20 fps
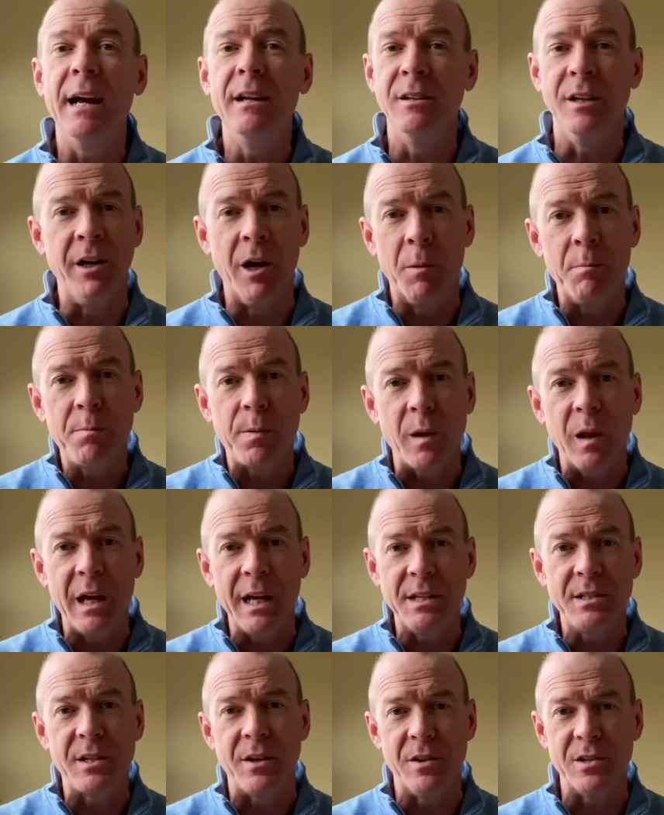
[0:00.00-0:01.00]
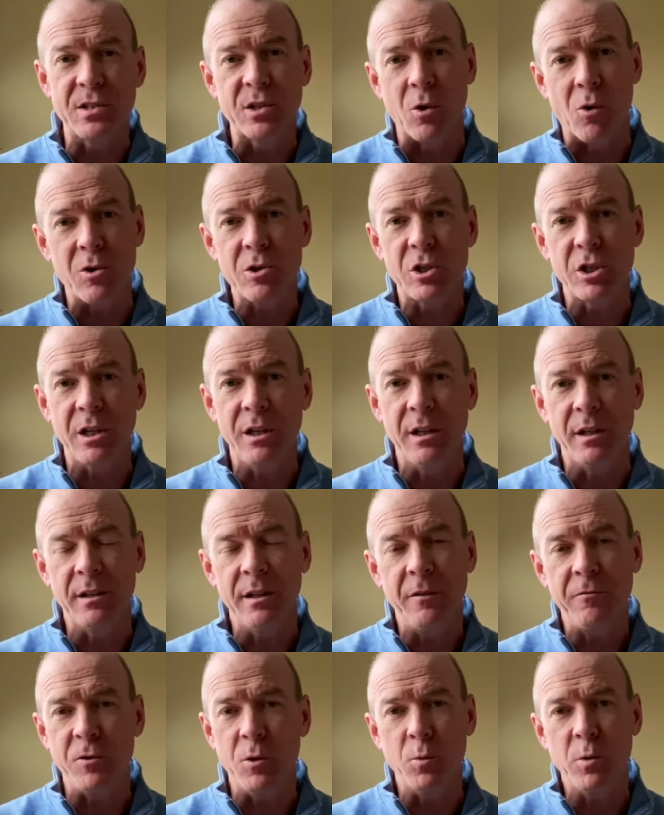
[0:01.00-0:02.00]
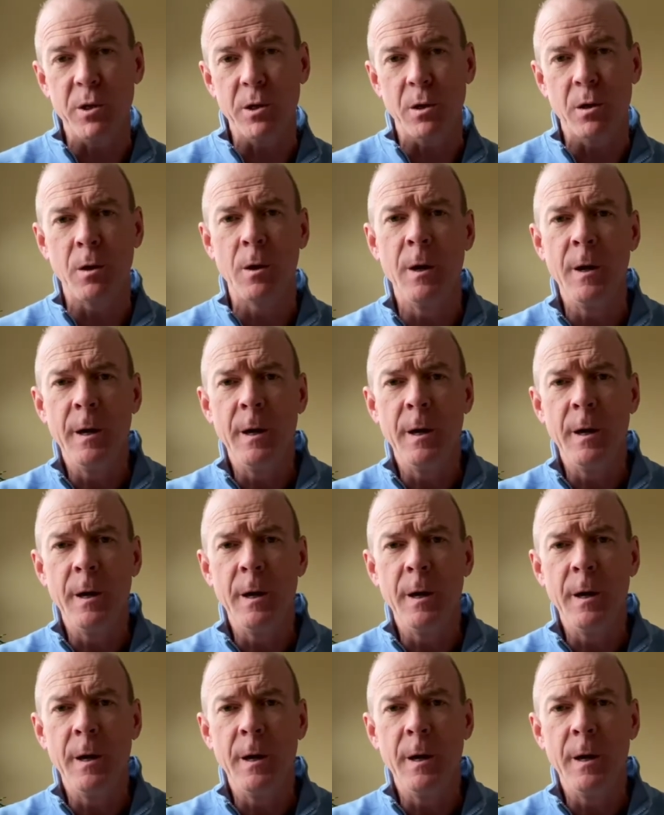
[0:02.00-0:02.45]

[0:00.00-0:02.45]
you know, play to the score sheet, if you will.